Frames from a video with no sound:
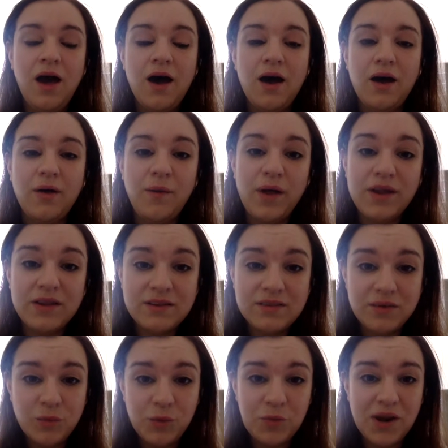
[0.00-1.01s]
And in
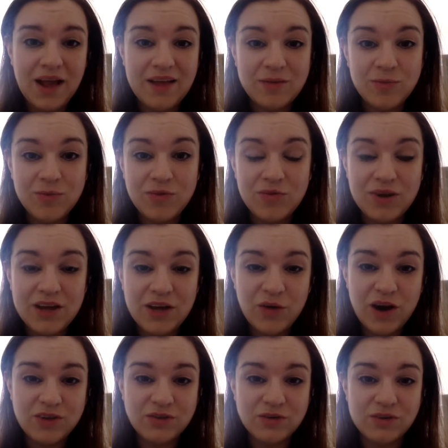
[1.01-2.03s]
some women, it has to be really
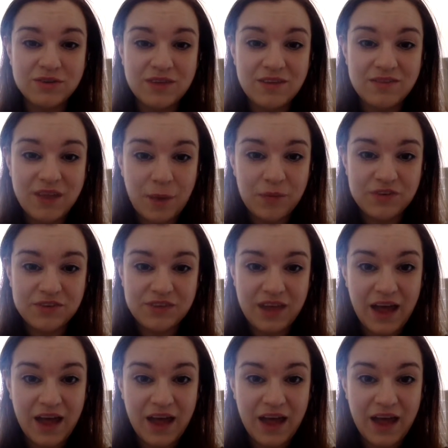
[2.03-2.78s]
gradual because they've damaged